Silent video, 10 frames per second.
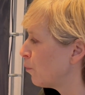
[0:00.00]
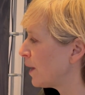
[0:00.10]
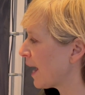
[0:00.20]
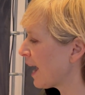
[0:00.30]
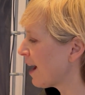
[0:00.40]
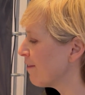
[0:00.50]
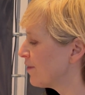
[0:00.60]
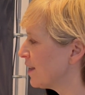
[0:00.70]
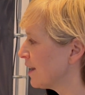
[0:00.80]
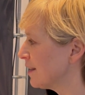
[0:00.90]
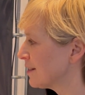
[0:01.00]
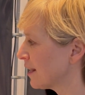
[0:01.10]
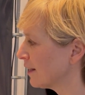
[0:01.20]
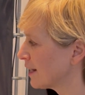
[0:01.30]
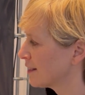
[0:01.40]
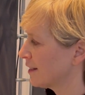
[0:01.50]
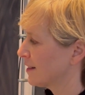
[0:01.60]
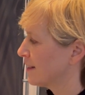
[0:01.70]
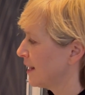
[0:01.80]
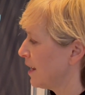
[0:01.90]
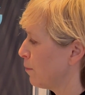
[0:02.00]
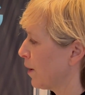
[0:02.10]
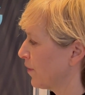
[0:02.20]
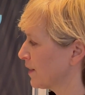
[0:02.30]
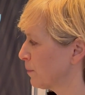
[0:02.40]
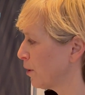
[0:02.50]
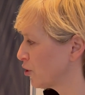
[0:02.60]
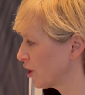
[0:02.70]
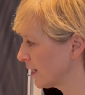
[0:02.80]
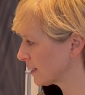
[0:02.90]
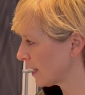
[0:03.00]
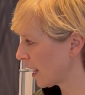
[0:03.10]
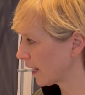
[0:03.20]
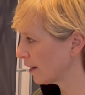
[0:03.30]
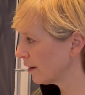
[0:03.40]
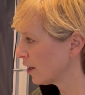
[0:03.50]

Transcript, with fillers: we have this that lets us see what this motion is like.